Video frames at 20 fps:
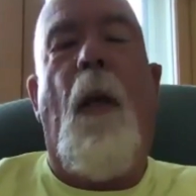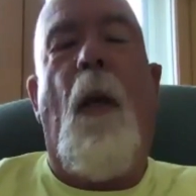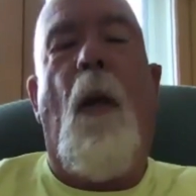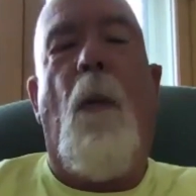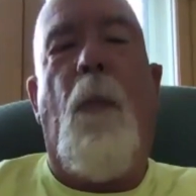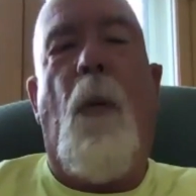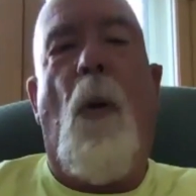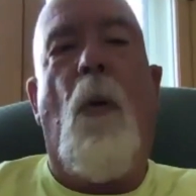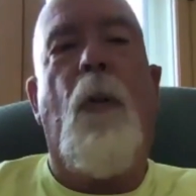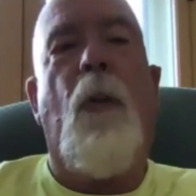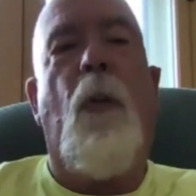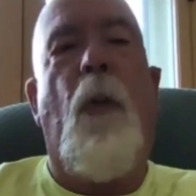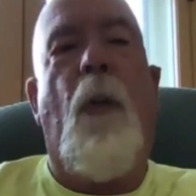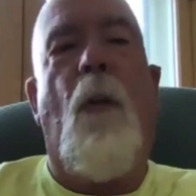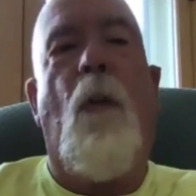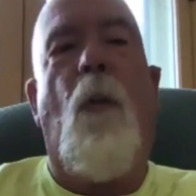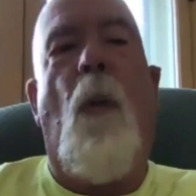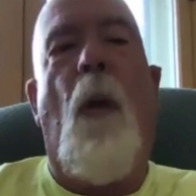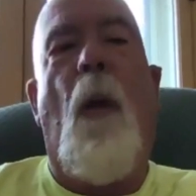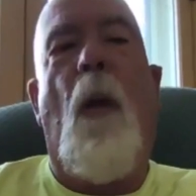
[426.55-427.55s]
Upholstery
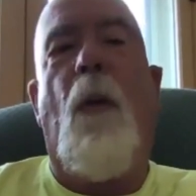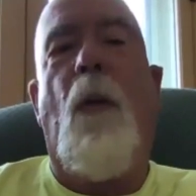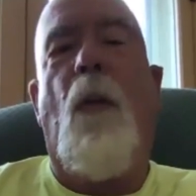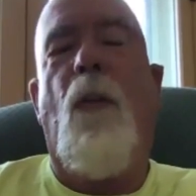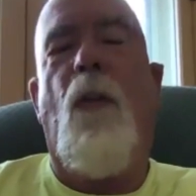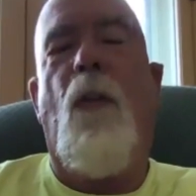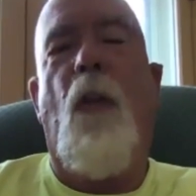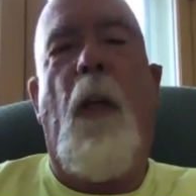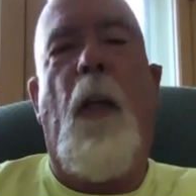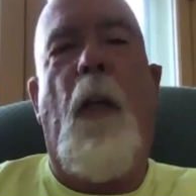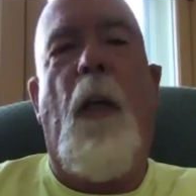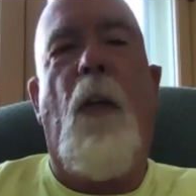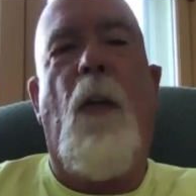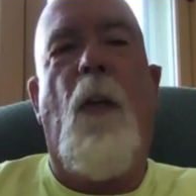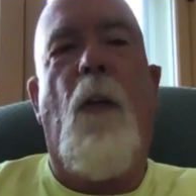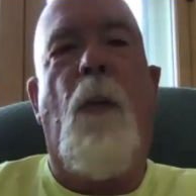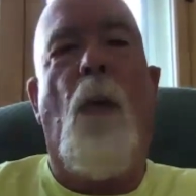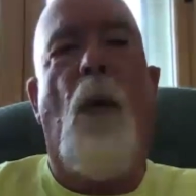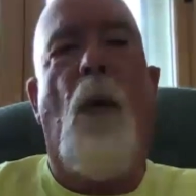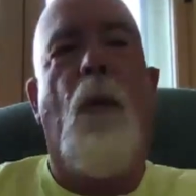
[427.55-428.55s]
as well. You're sitting on
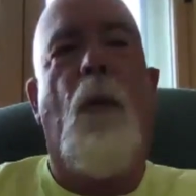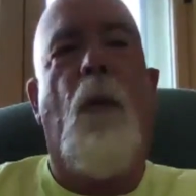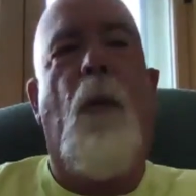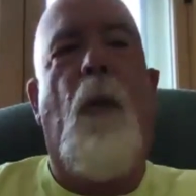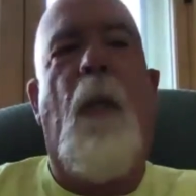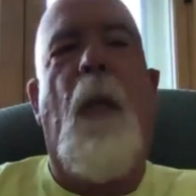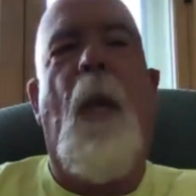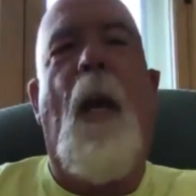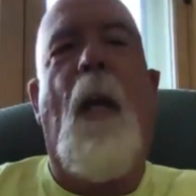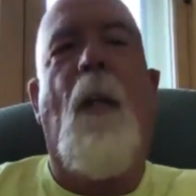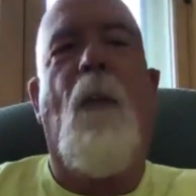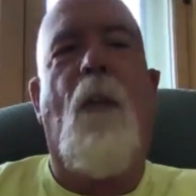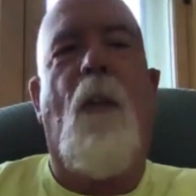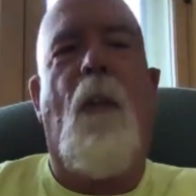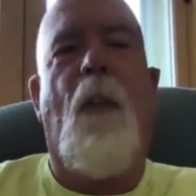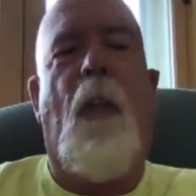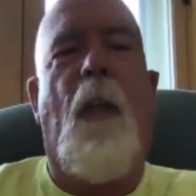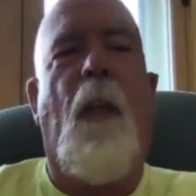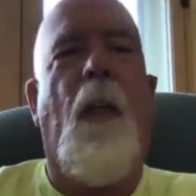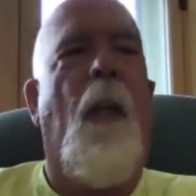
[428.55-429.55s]
your upholstery
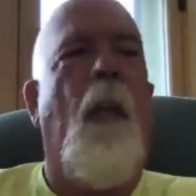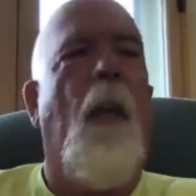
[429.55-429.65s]
constantly.